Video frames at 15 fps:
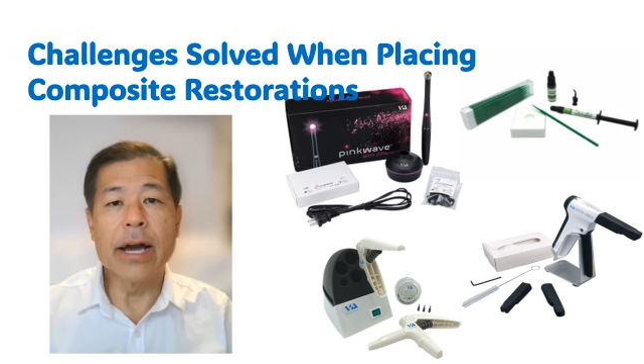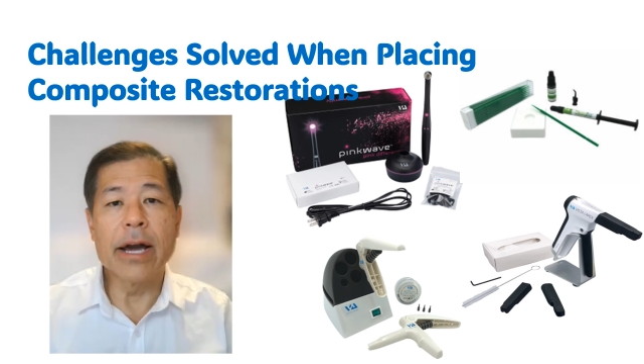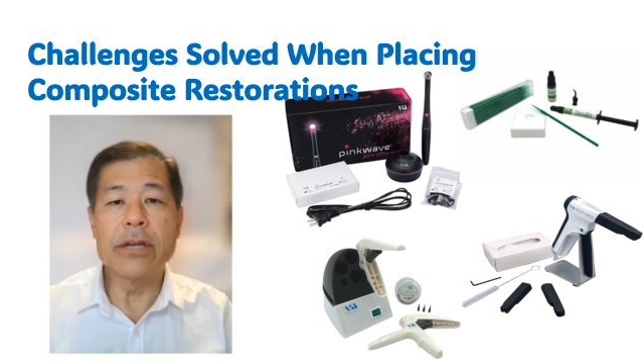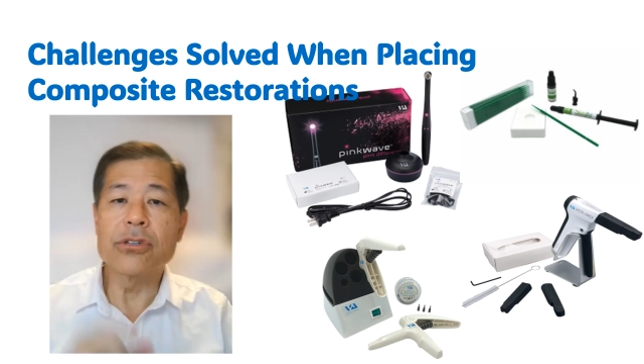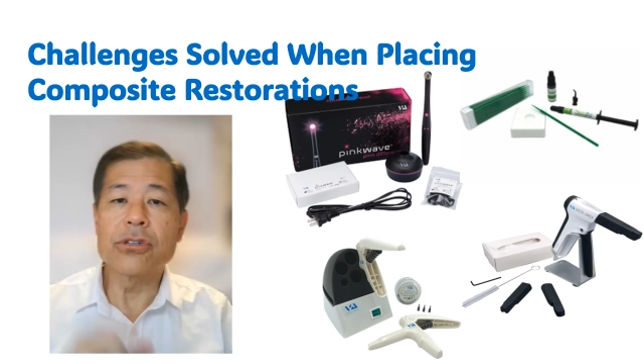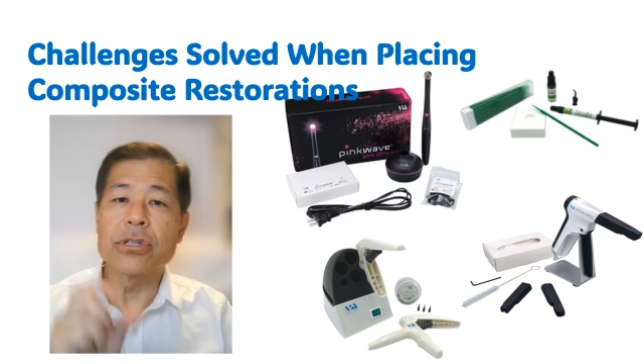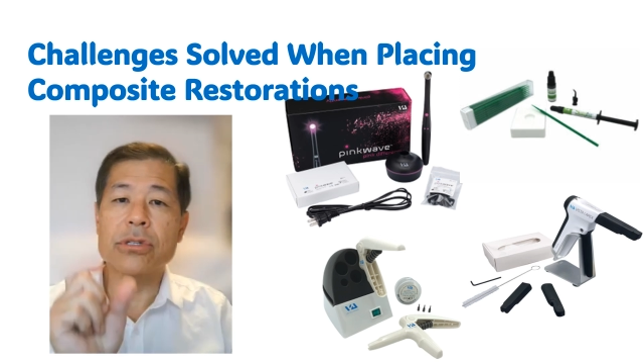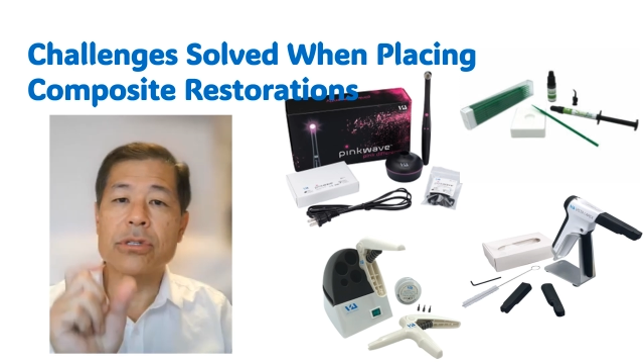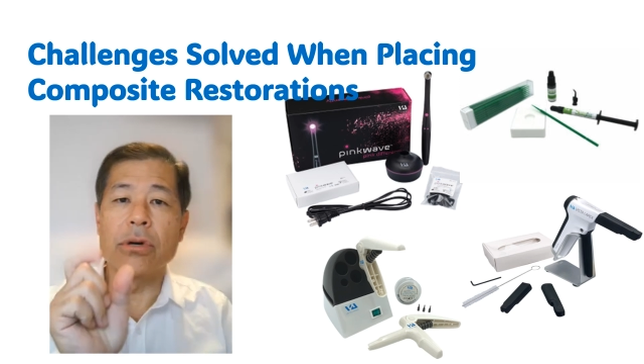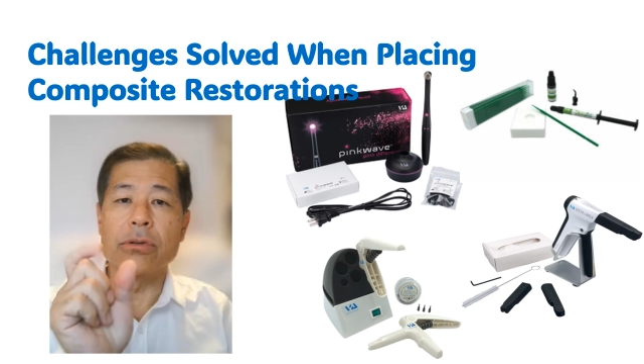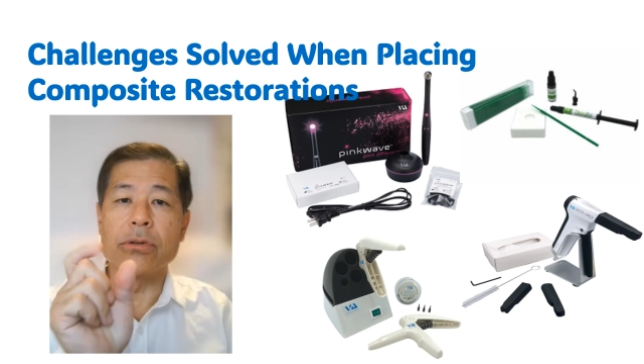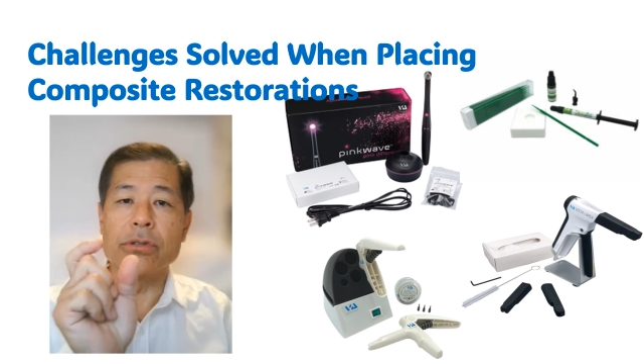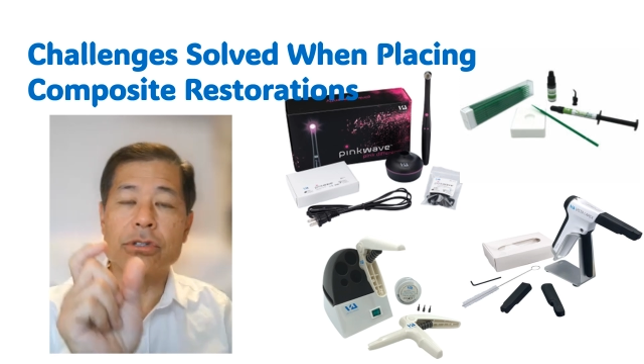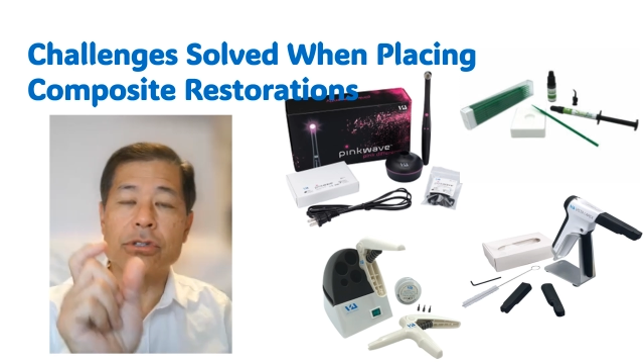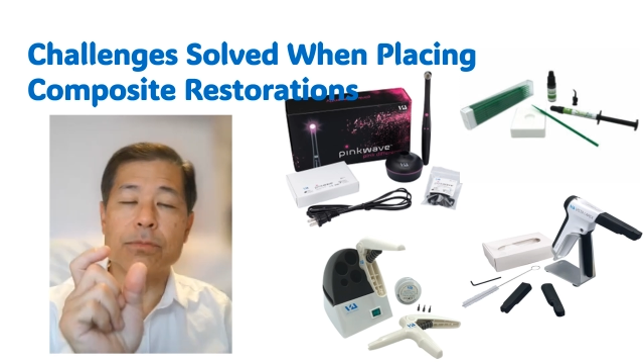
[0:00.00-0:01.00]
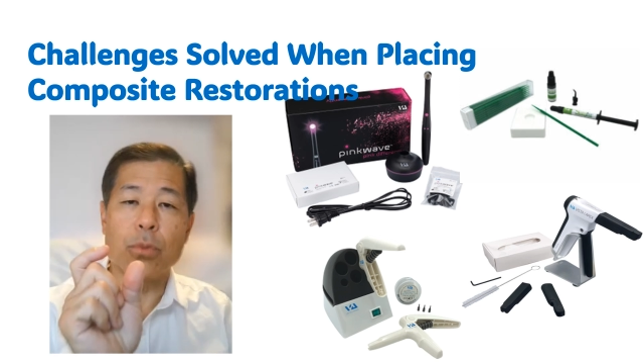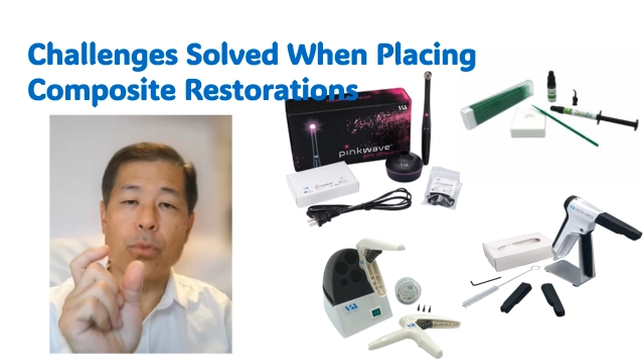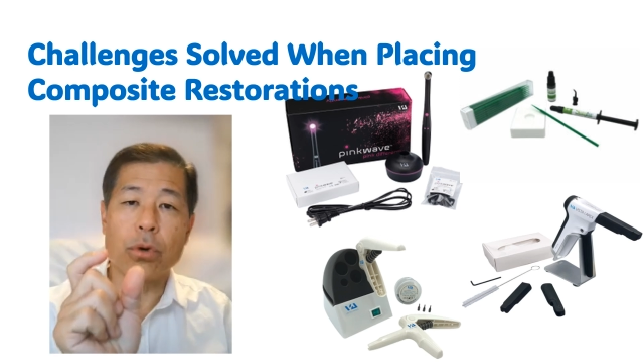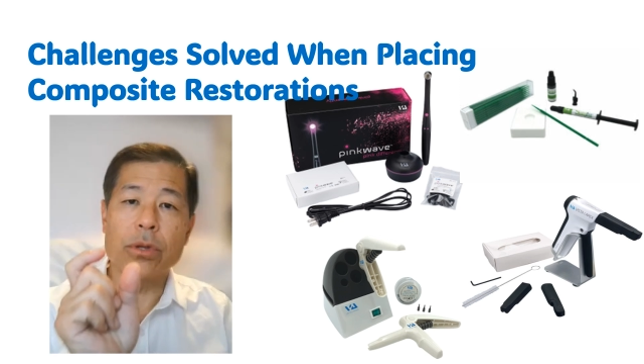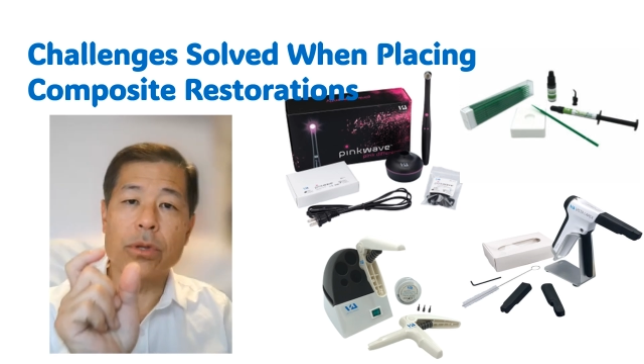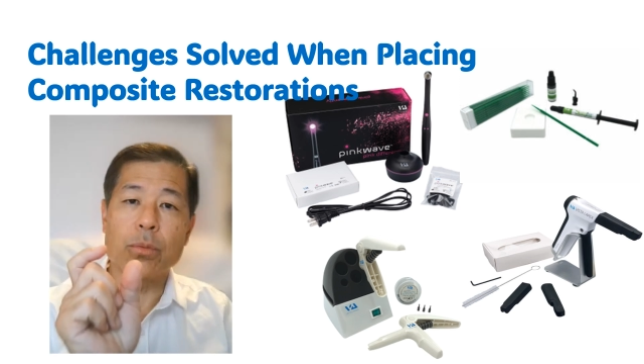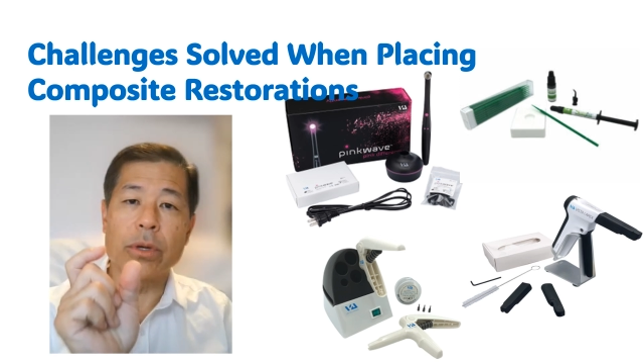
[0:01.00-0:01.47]
I usually don't use
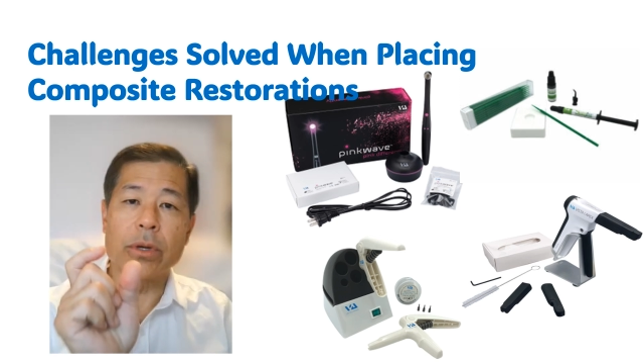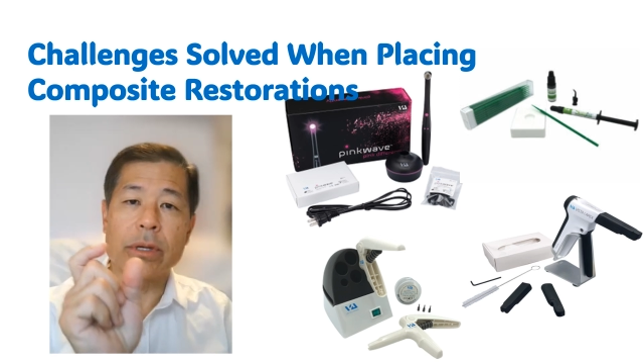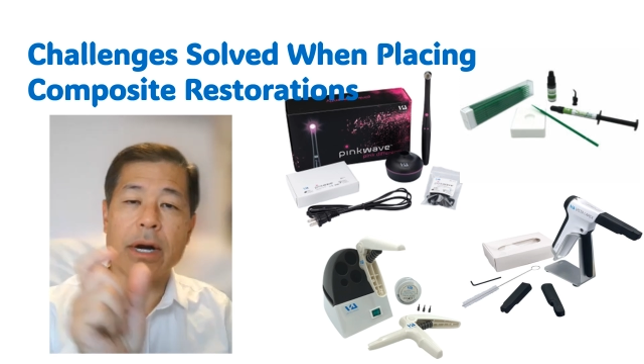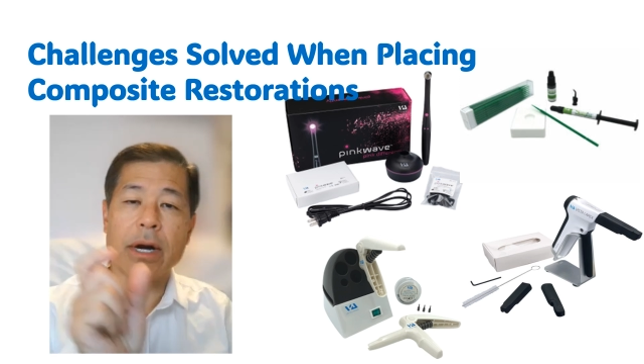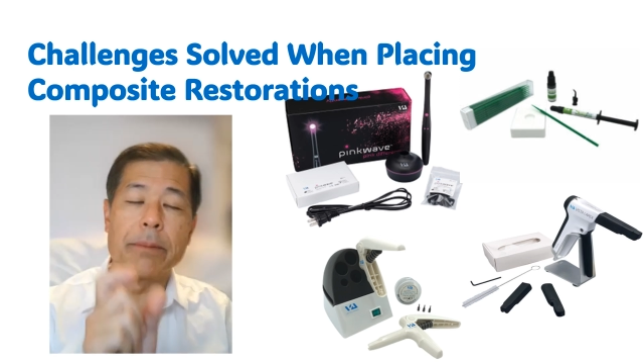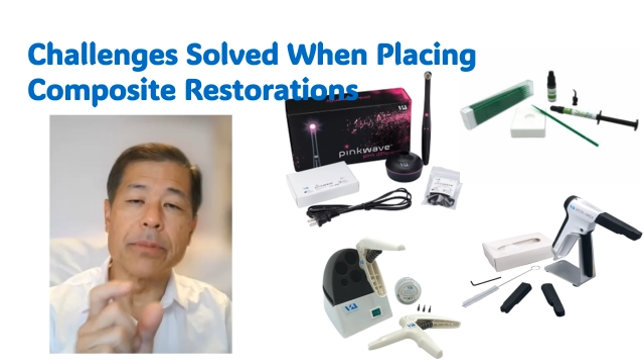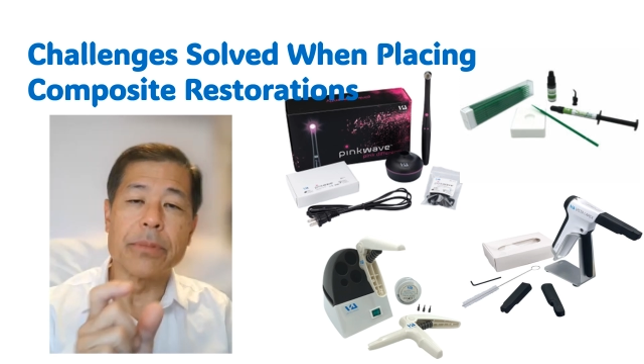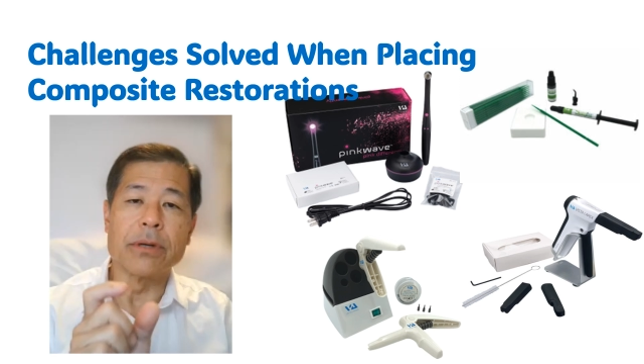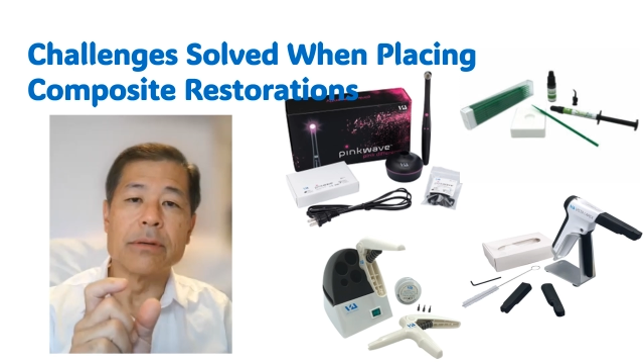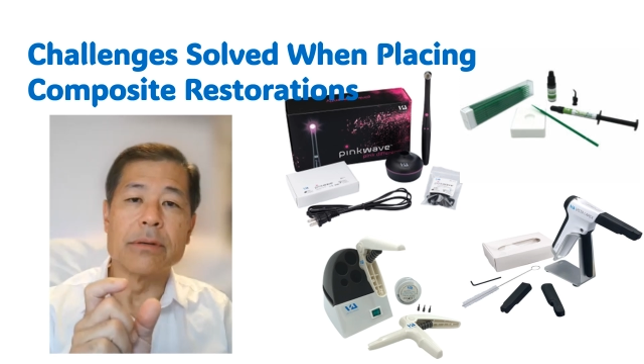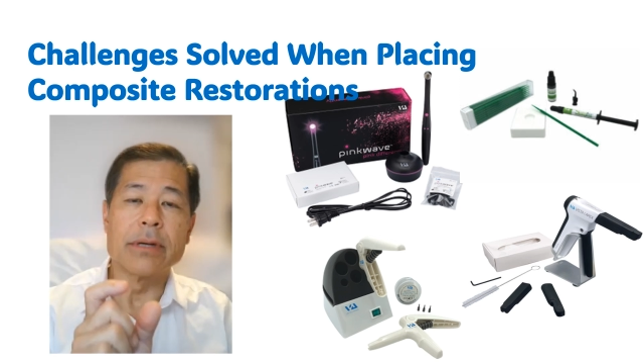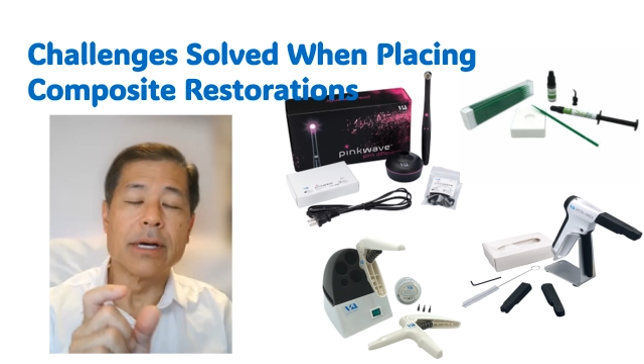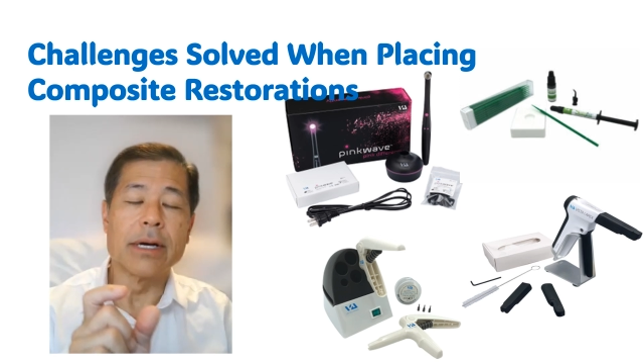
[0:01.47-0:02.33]
more than one compule.